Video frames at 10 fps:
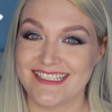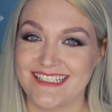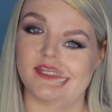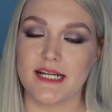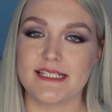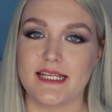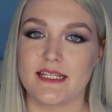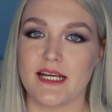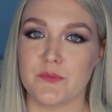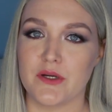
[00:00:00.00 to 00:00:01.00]
The next thing
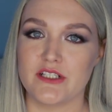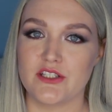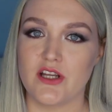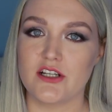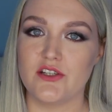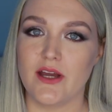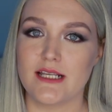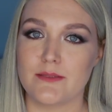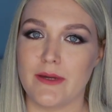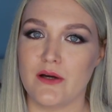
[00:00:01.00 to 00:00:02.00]
that I wanted to talk to you
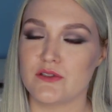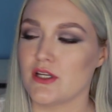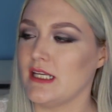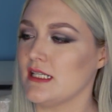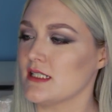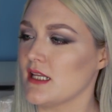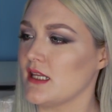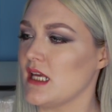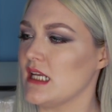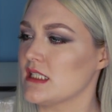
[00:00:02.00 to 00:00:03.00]
guys about is
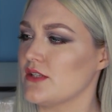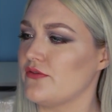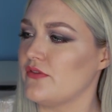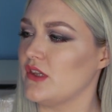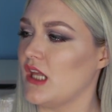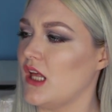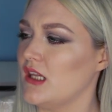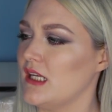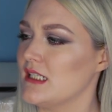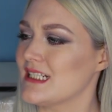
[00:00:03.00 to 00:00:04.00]
this
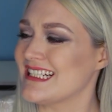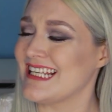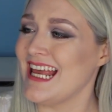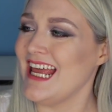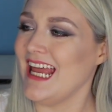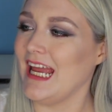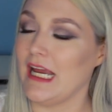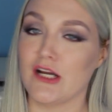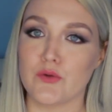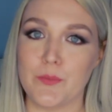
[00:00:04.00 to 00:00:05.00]
Flawless
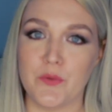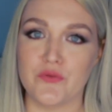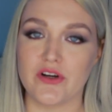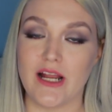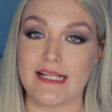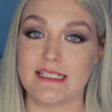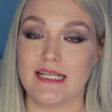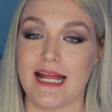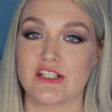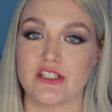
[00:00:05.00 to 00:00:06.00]
hair remover. I
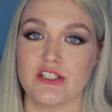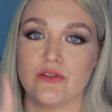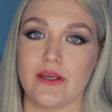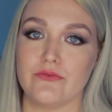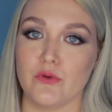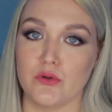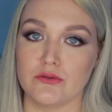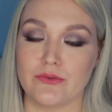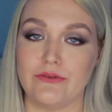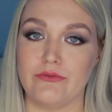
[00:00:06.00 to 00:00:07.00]
did actually do a
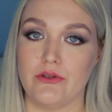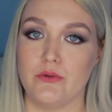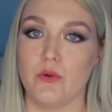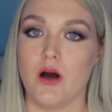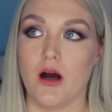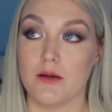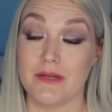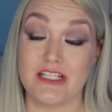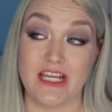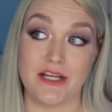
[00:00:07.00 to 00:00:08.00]
full review on
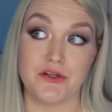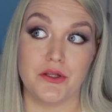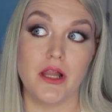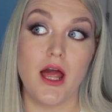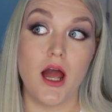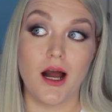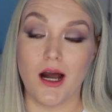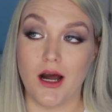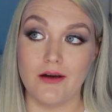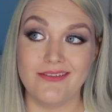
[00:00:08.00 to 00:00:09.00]
my channel
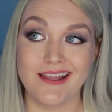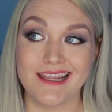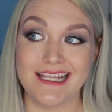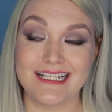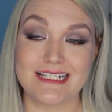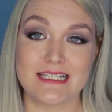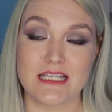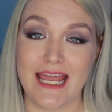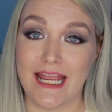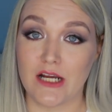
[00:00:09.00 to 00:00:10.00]
of
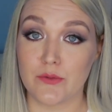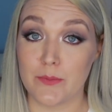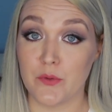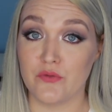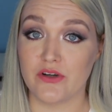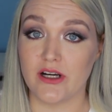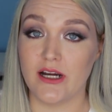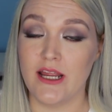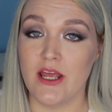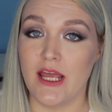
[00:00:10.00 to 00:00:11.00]
this hair remover.